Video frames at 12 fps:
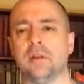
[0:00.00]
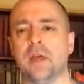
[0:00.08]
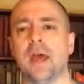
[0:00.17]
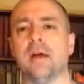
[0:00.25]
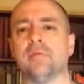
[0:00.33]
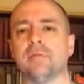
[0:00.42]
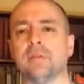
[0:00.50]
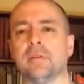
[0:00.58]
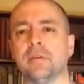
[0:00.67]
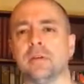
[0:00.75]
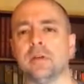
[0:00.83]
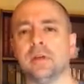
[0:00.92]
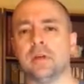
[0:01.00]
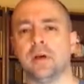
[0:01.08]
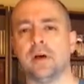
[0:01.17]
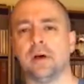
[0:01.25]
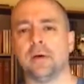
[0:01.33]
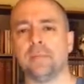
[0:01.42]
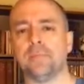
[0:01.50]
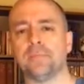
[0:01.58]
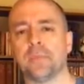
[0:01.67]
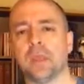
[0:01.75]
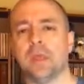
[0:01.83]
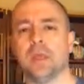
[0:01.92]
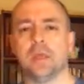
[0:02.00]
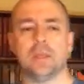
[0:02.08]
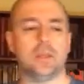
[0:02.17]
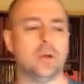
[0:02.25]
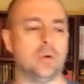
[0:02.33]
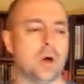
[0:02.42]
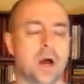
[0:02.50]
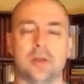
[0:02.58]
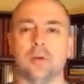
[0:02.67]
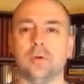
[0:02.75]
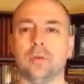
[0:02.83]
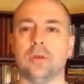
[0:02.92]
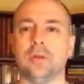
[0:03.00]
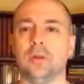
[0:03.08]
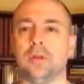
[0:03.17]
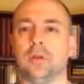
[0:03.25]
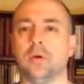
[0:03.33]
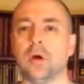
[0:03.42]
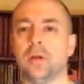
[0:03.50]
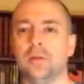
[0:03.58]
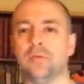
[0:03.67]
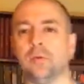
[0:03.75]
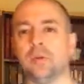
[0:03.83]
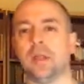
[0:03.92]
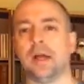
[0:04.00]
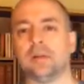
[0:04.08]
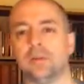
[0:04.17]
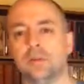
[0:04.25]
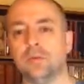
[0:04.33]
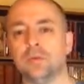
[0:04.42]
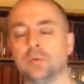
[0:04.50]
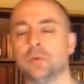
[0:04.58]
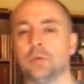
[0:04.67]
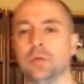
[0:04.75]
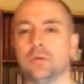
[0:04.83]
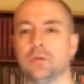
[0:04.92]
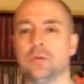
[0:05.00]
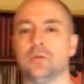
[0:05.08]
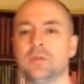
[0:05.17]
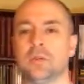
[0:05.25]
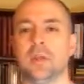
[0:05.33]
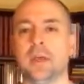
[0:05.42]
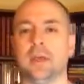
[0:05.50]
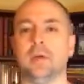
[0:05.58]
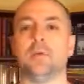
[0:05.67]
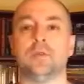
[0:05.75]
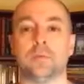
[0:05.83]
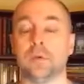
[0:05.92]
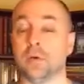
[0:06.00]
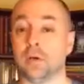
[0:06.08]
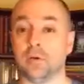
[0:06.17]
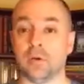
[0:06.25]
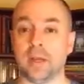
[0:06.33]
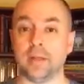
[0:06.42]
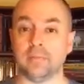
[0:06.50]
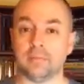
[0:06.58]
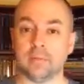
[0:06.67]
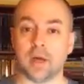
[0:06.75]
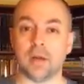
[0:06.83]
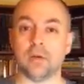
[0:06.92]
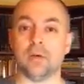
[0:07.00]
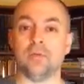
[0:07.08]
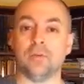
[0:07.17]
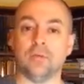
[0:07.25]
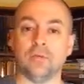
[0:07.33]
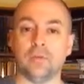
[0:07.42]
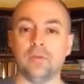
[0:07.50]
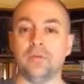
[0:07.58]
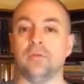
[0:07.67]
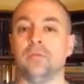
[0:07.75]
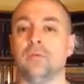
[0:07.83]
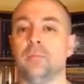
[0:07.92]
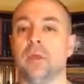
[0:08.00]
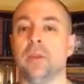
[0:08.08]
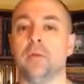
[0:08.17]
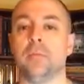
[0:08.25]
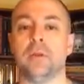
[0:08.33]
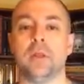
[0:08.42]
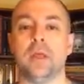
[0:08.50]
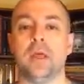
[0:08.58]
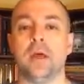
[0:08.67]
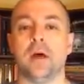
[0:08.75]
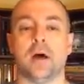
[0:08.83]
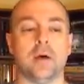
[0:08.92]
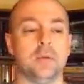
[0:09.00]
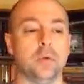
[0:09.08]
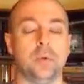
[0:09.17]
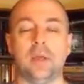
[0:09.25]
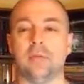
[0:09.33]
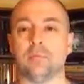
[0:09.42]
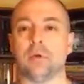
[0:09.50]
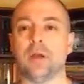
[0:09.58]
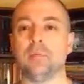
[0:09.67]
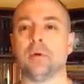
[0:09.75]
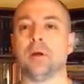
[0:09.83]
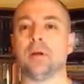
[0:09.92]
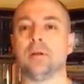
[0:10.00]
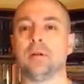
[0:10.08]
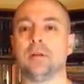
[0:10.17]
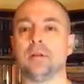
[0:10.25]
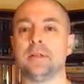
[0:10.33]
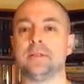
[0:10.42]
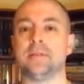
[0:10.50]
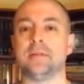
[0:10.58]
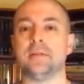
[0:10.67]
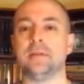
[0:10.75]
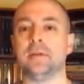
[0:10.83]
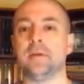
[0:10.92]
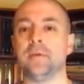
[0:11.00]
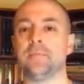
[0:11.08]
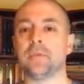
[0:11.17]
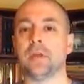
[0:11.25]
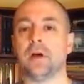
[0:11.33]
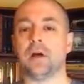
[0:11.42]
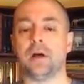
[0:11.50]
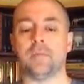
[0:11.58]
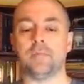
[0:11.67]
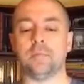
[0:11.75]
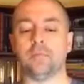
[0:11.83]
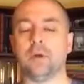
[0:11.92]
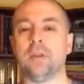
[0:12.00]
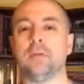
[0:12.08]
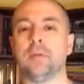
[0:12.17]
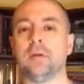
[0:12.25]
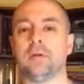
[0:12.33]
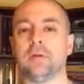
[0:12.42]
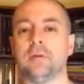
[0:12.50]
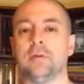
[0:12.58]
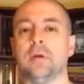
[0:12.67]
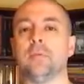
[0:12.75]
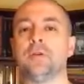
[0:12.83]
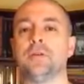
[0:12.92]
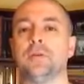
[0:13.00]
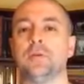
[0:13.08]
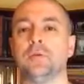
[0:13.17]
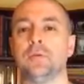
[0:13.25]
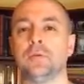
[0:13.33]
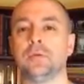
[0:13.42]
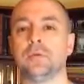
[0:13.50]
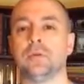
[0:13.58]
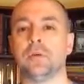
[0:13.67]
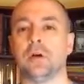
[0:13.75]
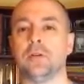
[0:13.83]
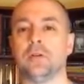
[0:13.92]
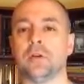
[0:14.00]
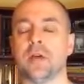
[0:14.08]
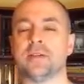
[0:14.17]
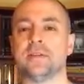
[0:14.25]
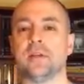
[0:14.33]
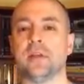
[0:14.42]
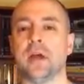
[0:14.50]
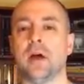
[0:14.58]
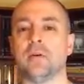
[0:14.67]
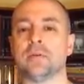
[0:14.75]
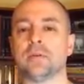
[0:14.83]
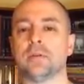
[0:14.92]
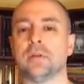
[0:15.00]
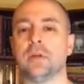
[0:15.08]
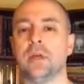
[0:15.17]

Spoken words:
in half. I know that on Infogalactic News, which we introduced today, which has been going great. I don't know if you've been there, but we have Breitbart listed right in the middle, number 2, under Castelia House.